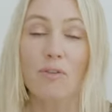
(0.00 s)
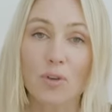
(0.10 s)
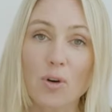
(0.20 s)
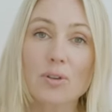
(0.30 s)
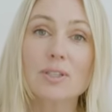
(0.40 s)
Of
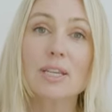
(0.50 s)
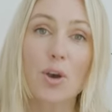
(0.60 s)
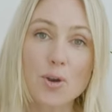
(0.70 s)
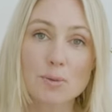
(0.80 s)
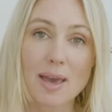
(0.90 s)
course, it
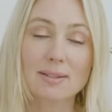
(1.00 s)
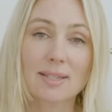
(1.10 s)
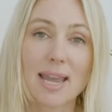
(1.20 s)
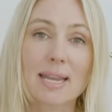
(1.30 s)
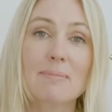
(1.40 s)
goes without
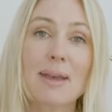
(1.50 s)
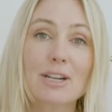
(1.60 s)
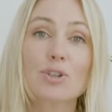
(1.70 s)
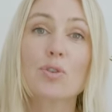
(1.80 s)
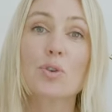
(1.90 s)
saying,
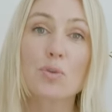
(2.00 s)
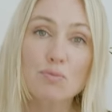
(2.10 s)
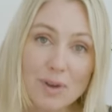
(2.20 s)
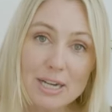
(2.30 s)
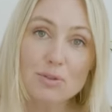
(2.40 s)
make sure your
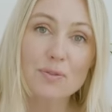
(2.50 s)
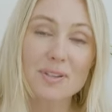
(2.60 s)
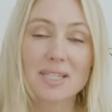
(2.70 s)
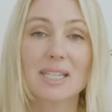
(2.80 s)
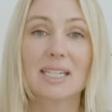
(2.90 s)
redraw
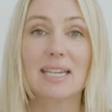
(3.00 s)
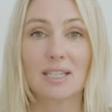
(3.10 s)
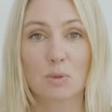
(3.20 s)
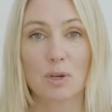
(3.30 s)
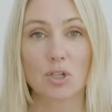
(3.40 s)
facility
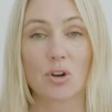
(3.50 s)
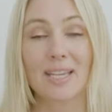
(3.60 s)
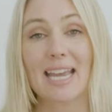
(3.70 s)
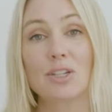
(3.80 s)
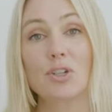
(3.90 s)
is switched on
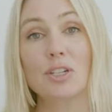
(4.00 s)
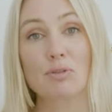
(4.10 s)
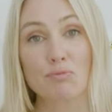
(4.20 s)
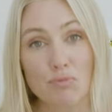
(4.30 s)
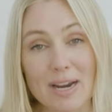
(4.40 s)
in case you need
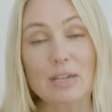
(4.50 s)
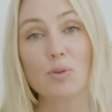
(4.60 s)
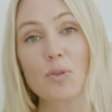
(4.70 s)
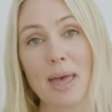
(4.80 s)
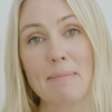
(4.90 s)
to
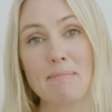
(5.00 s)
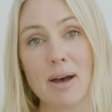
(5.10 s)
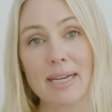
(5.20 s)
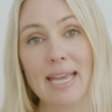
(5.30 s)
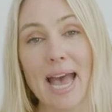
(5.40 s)
redraw that
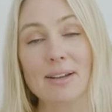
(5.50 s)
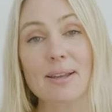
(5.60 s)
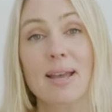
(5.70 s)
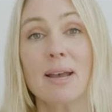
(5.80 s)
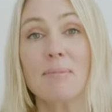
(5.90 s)
money out.
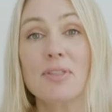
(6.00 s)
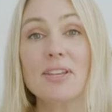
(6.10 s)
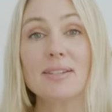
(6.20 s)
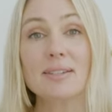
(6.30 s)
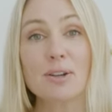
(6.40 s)
But
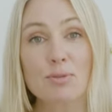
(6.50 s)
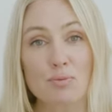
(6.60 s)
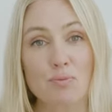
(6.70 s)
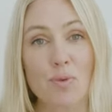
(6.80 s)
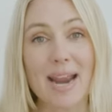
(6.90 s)
this is a
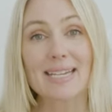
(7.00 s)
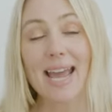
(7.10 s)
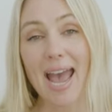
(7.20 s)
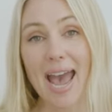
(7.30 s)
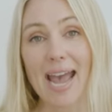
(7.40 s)
great
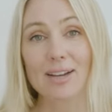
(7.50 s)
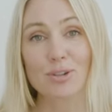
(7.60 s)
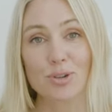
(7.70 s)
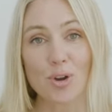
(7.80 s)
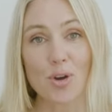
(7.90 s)

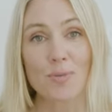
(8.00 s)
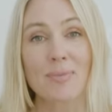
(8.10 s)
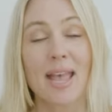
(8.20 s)
hack to know,